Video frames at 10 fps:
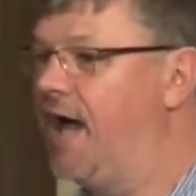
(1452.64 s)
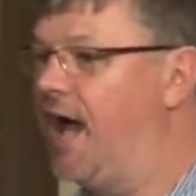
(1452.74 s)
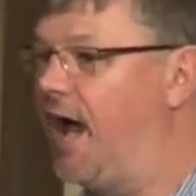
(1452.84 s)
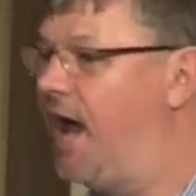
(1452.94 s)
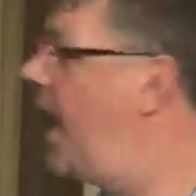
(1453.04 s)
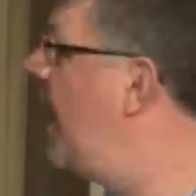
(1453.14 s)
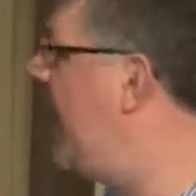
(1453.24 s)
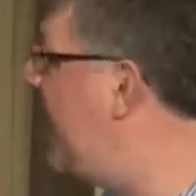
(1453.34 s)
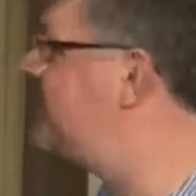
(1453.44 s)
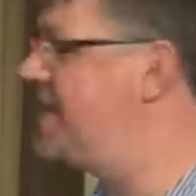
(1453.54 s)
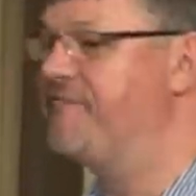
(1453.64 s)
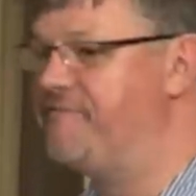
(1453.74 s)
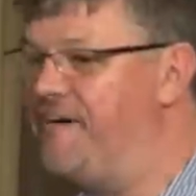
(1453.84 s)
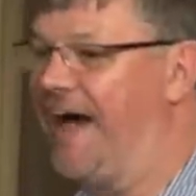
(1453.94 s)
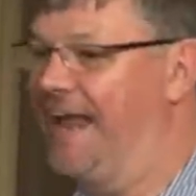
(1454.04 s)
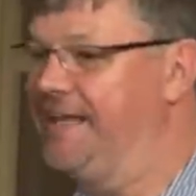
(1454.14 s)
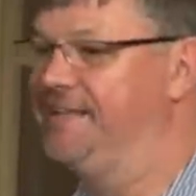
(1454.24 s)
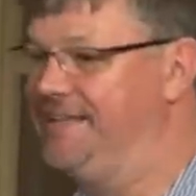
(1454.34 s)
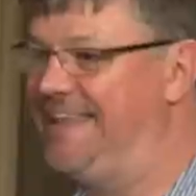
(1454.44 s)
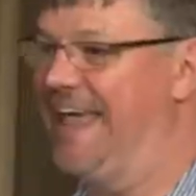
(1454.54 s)
uh, is it
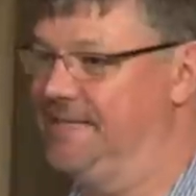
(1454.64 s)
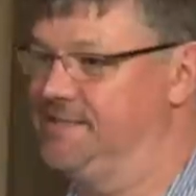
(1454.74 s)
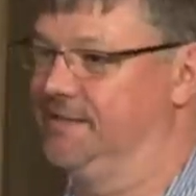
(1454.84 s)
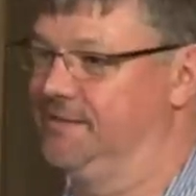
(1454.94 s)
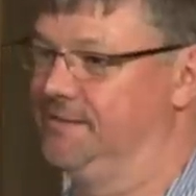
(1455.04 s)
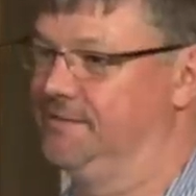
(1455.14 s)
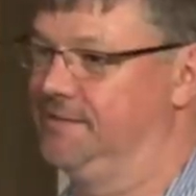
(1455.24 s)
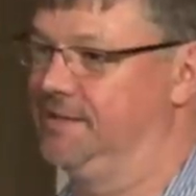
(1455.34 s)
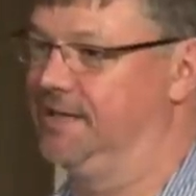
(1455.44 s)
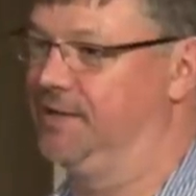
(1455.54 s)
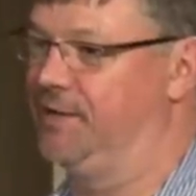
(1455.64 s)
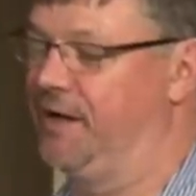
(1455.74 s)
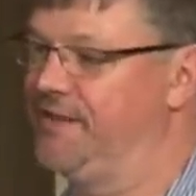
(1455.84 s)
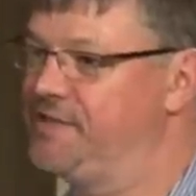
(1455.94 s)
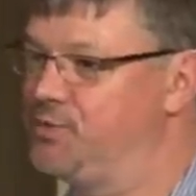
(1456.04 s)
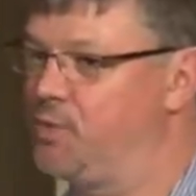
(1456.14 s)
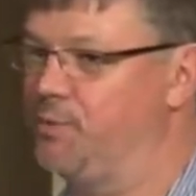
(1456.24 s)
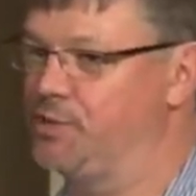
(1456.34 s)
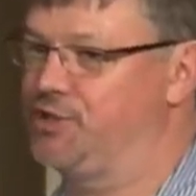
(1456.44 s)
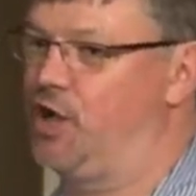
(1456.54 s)
valid data? You know, and this is where
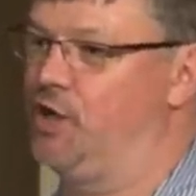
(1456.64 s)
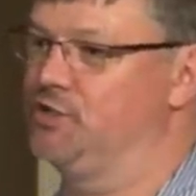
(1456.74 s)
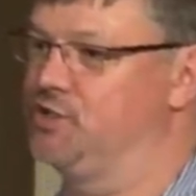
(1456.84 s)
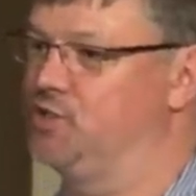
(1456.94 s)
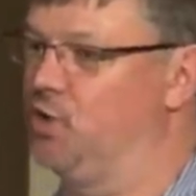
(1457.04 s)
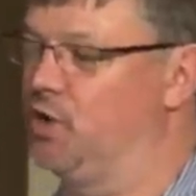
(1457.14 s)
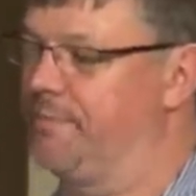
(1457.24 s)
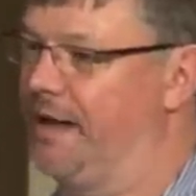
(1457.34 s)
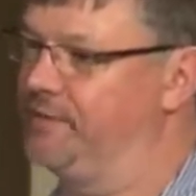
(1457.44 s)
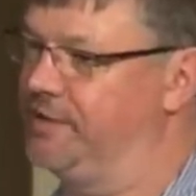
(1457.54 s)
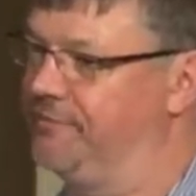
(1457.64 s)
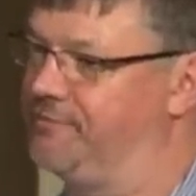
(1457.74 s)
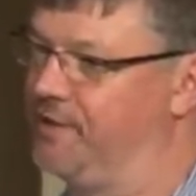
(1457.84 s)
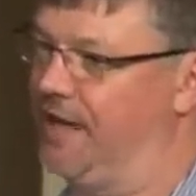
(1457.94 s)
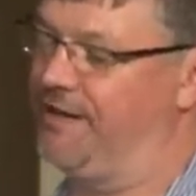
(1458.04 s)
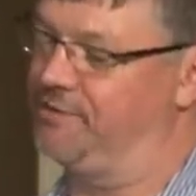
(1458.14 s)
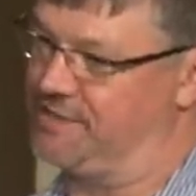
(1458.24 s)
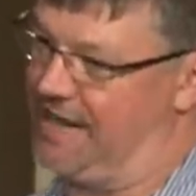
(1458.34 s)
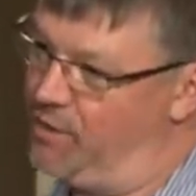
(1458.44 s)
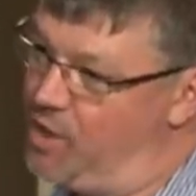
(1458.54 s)
we're starting to talk about the different levels
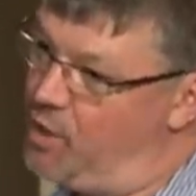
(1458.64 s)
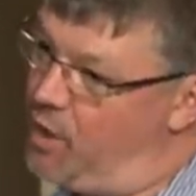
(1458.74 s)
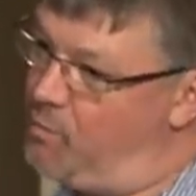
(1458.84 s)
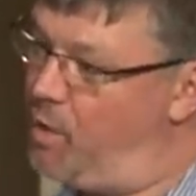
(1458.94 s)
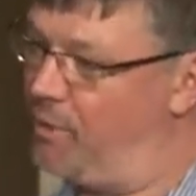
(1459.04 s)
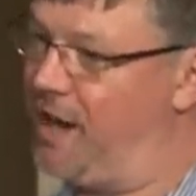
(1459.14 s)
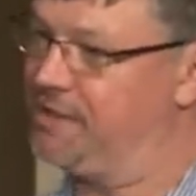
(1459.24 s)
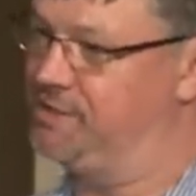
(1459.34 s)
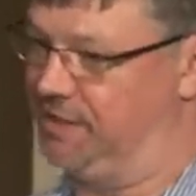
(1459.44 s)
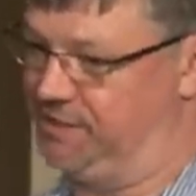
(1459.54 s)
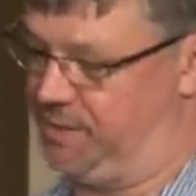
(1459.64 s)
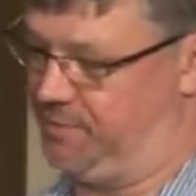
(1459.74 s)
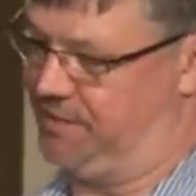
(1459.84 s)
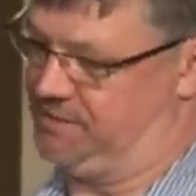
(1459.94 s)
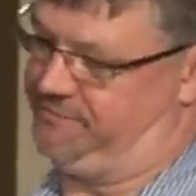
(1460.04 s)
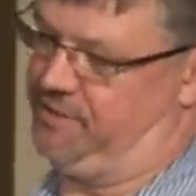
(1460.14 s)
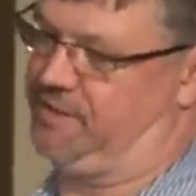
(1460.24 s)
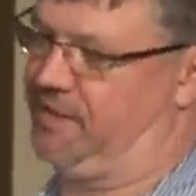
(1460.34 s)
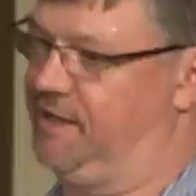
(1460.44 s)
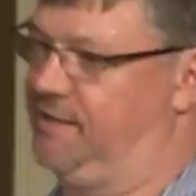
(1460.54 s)
now. And what we're actually doing is, if you
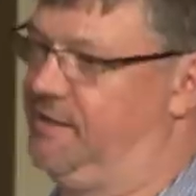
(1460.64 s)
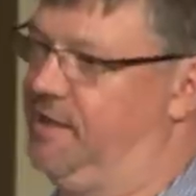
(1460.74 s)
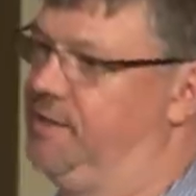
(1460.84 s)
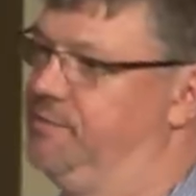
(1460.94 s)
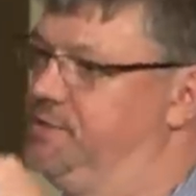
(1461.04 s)
think in theory, we're